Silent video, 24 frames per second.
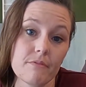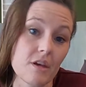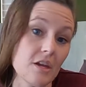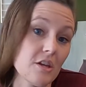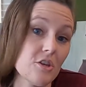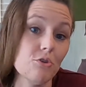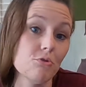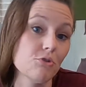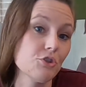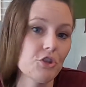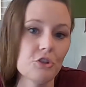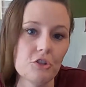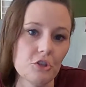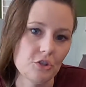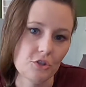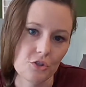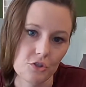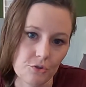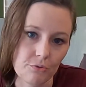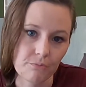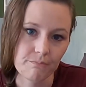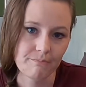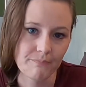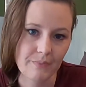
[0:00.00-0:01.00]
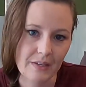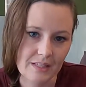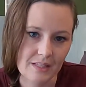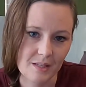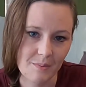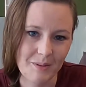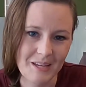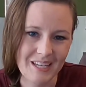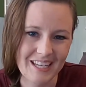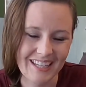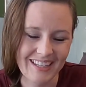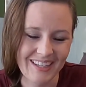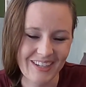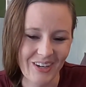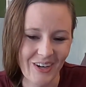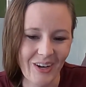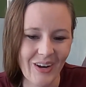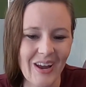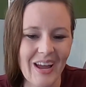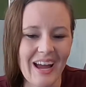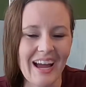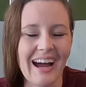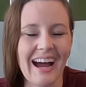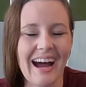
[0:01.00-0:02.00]
thing you shouldn't do as a
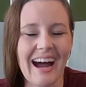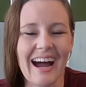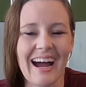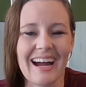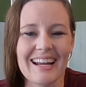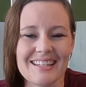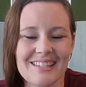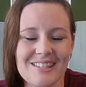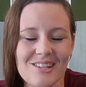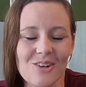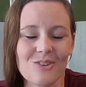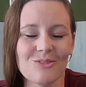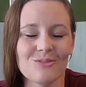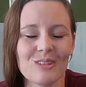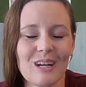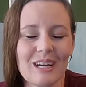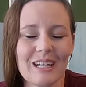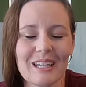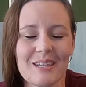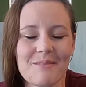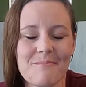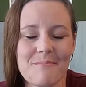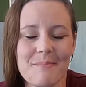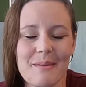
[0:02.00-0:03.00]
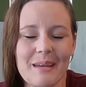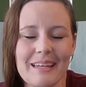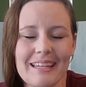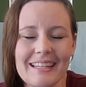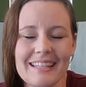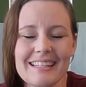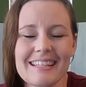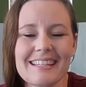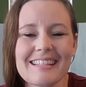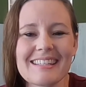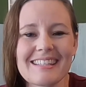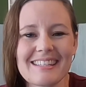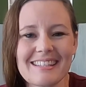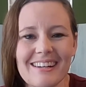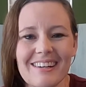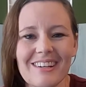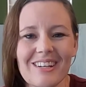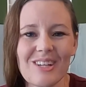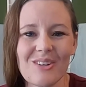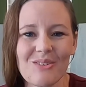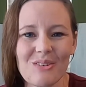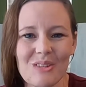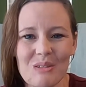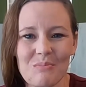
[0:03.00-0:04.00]
beginner. I don't recommend
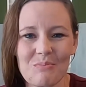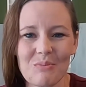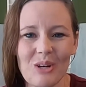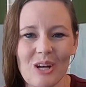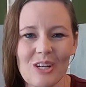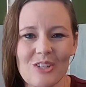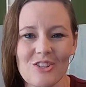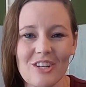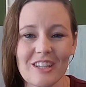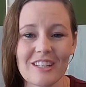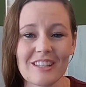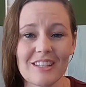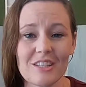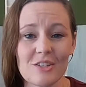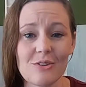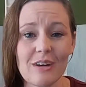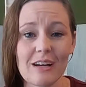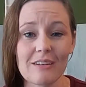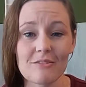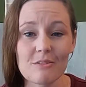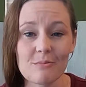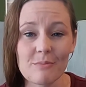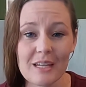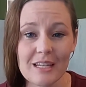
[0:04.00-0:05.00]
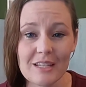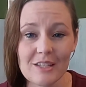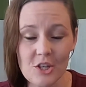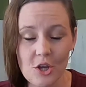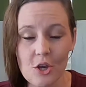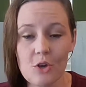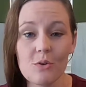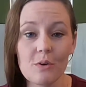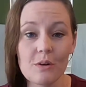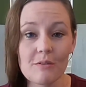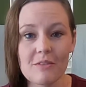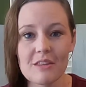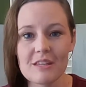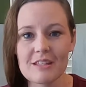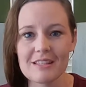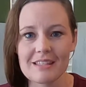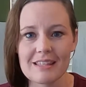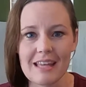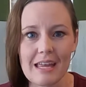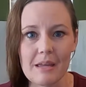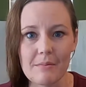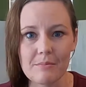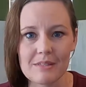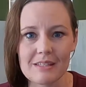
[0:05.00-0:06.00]
starting with a project that you have to make two of the
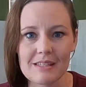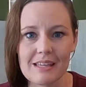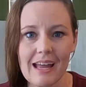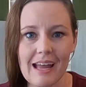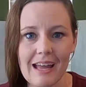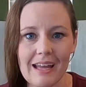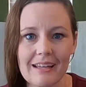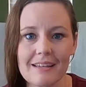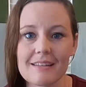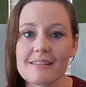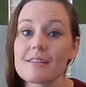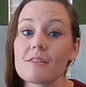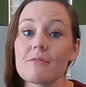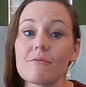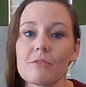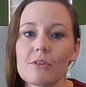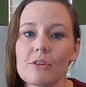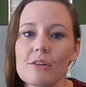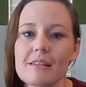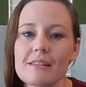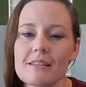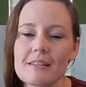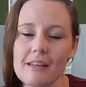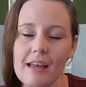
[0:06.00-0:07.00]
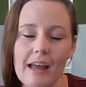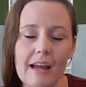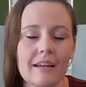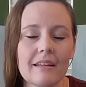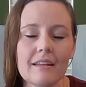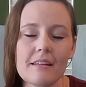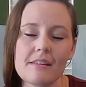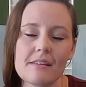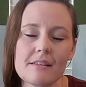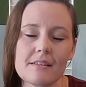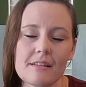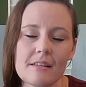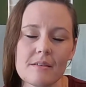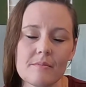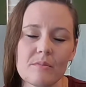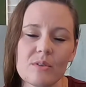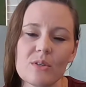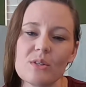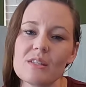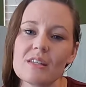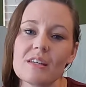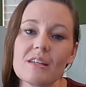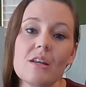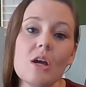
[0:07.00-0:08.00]
same size for exactly the same
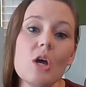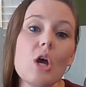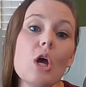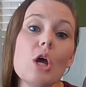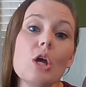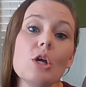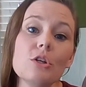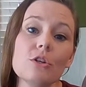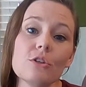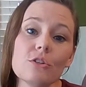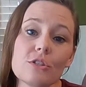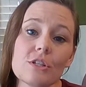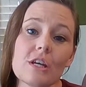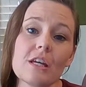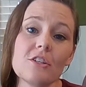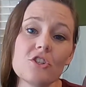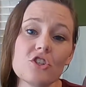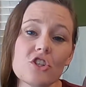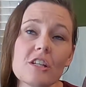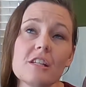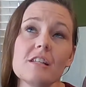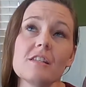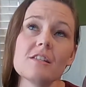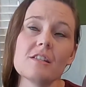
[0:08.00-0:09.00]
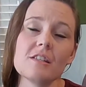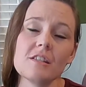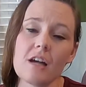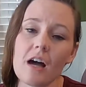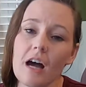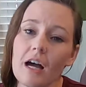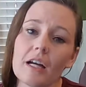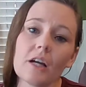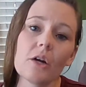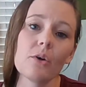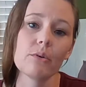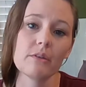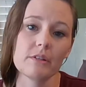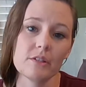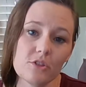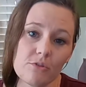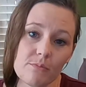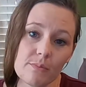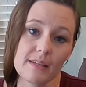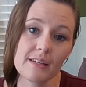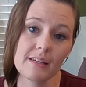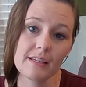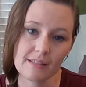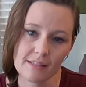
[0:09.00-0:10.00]
reason. Your tension is not going
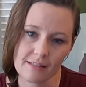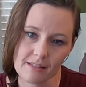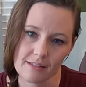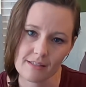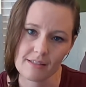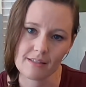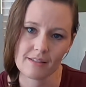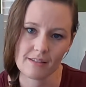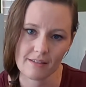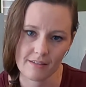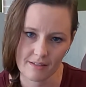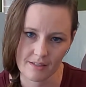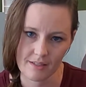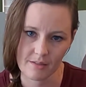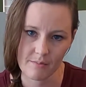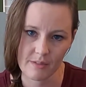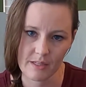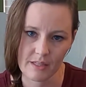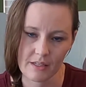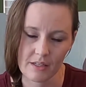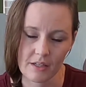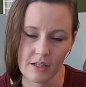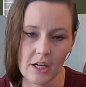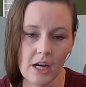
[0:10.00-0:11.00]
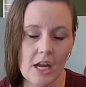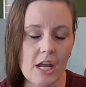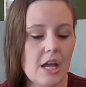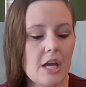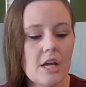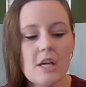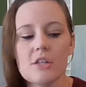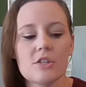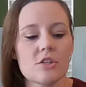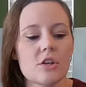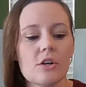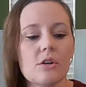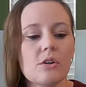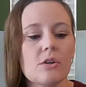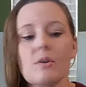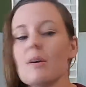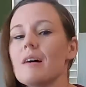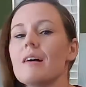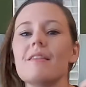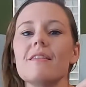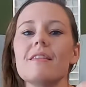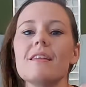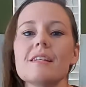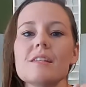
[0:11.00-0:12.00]
to be consistent as a beginner.
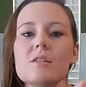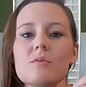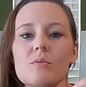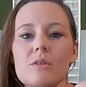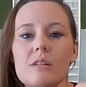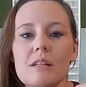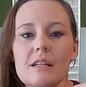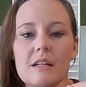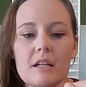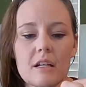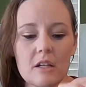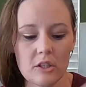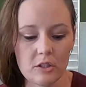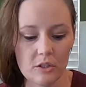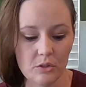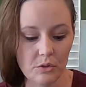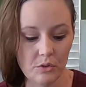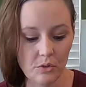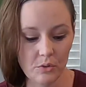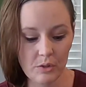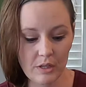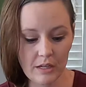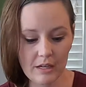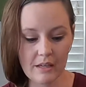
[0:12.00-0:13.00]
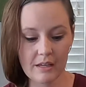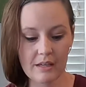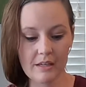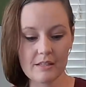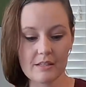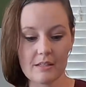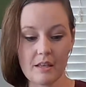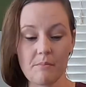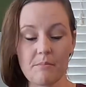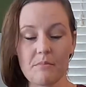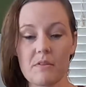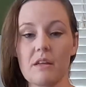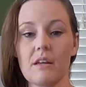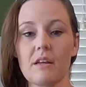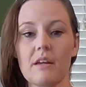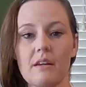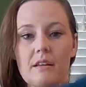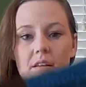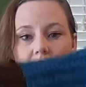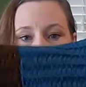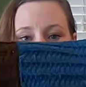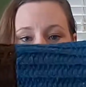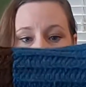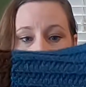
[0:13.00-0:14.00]
So this would include
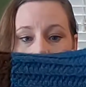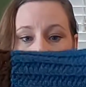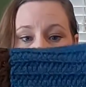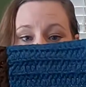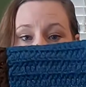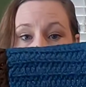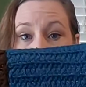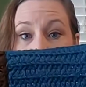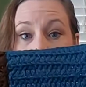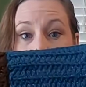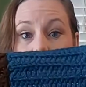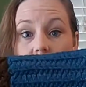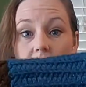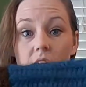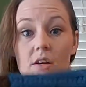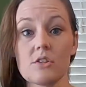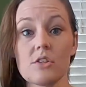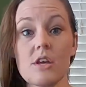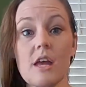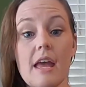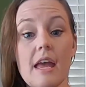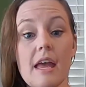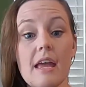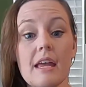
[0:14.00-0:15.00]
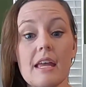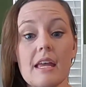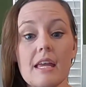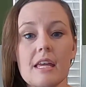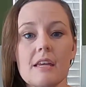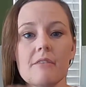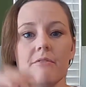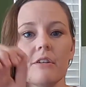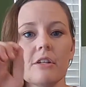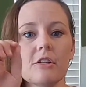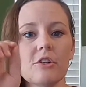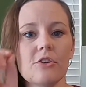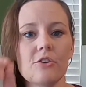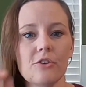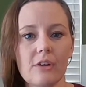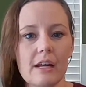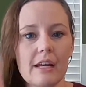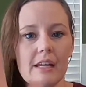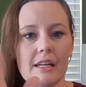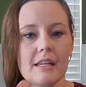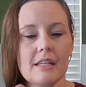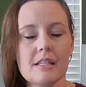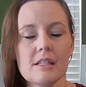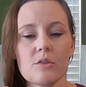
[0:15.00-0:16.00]
something like squares, even
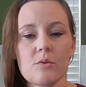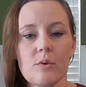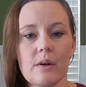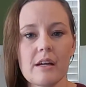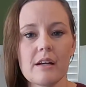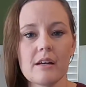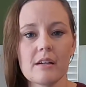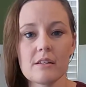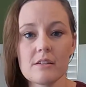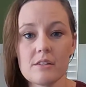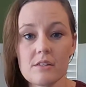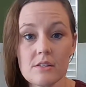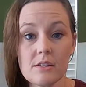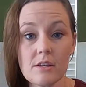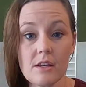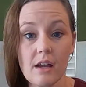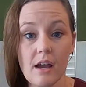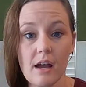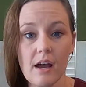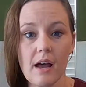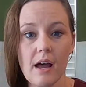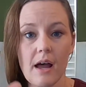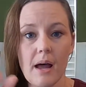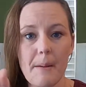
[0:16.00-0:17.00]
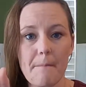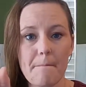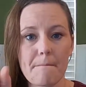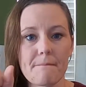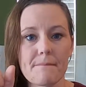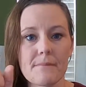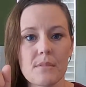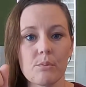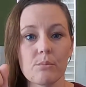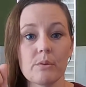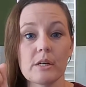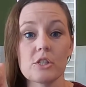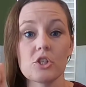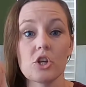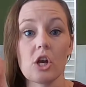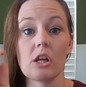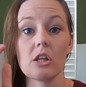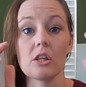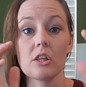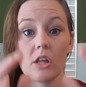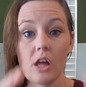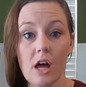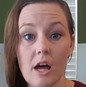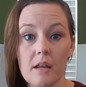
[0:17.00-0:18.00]
granny squares, which
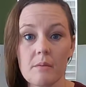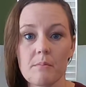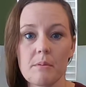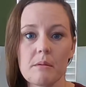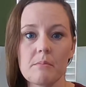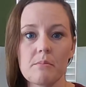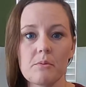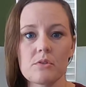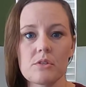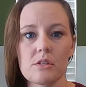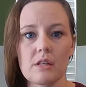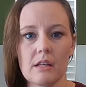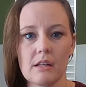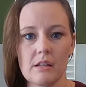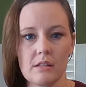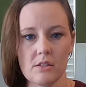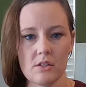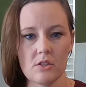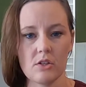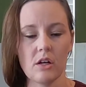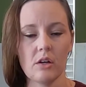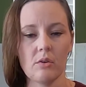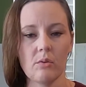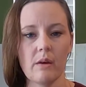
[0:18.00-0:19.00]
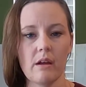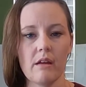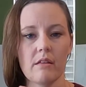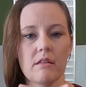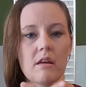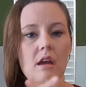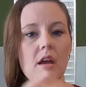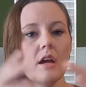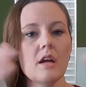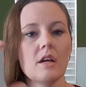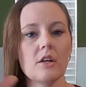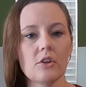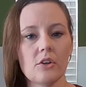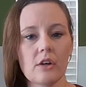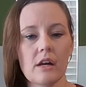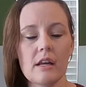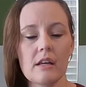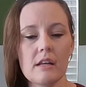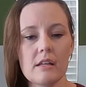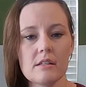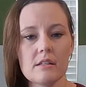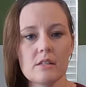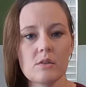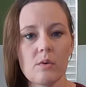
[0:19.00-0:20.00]
a lot of people say to start with.
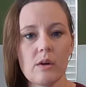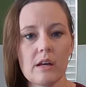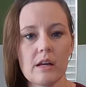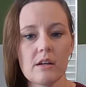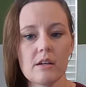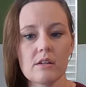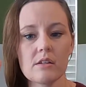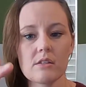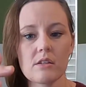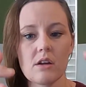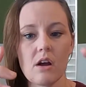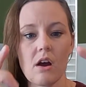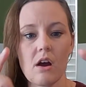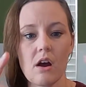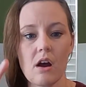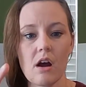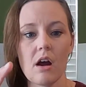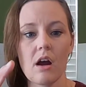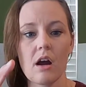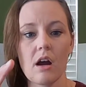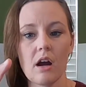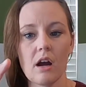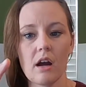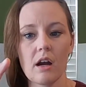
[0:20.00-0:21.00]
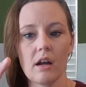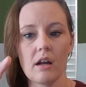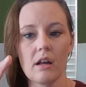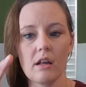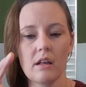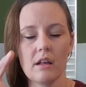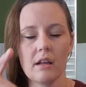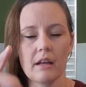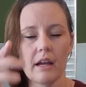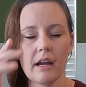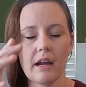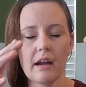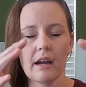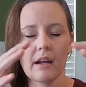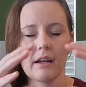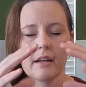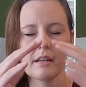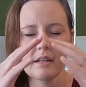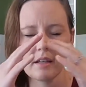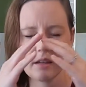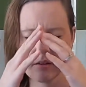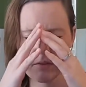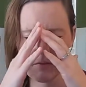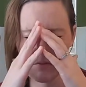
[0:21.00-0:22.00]
Granny squares are
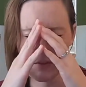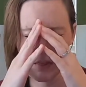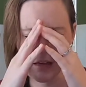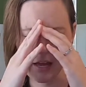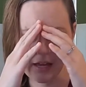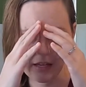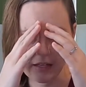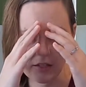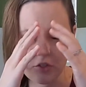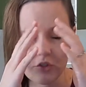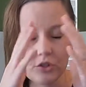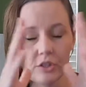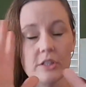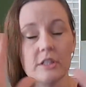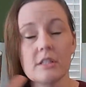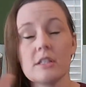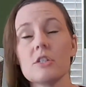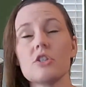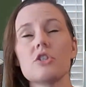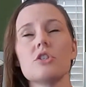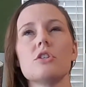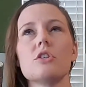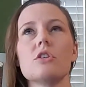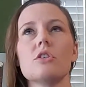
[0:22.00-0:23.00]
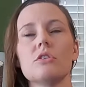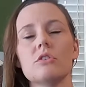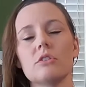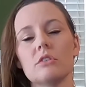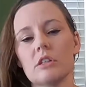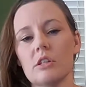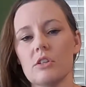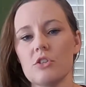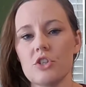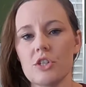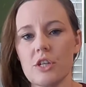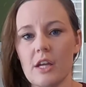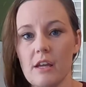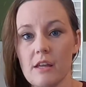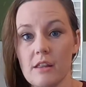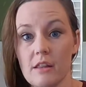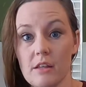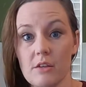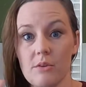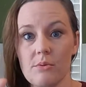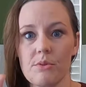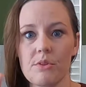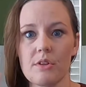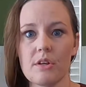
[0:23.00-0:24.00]
kind of that traditional crochet
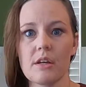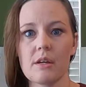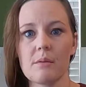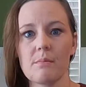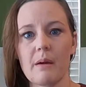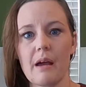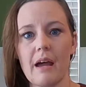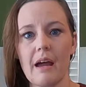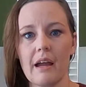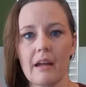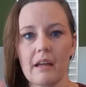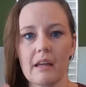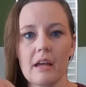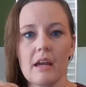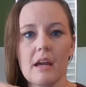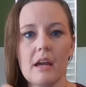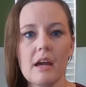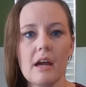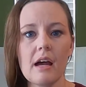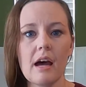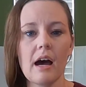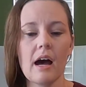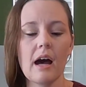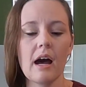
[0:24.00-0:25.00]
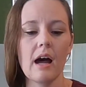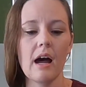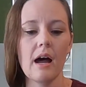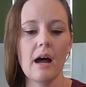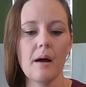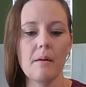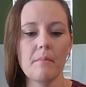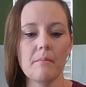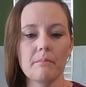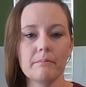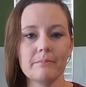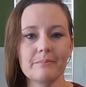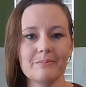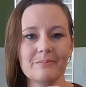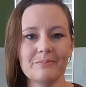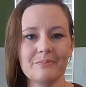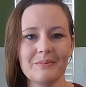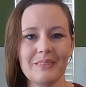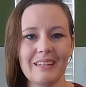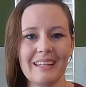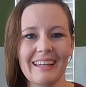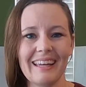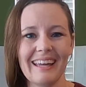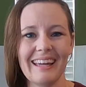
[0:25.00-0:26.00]
that you think back,
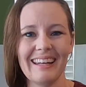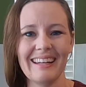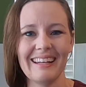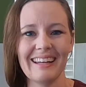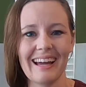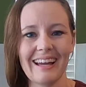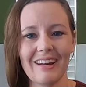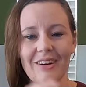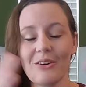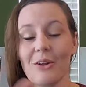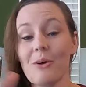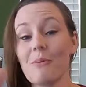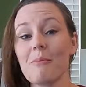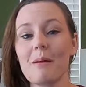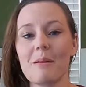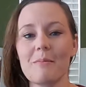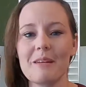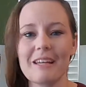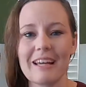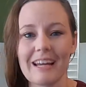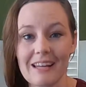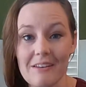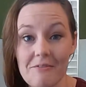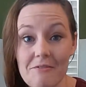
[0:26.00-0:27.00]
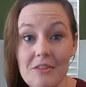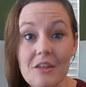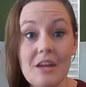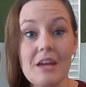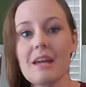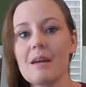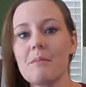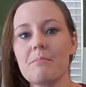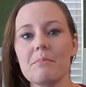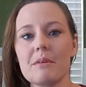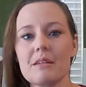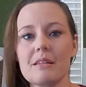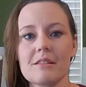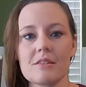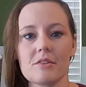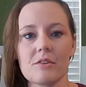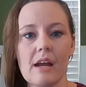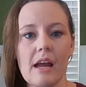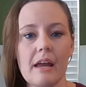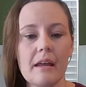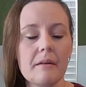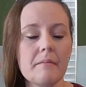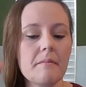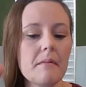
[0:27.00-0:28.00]
and I don't know, maybe kind of the
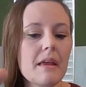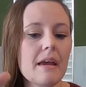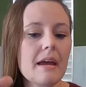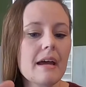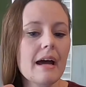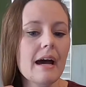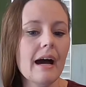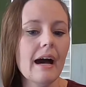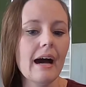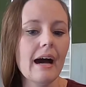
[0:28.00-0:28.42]
hippies, right?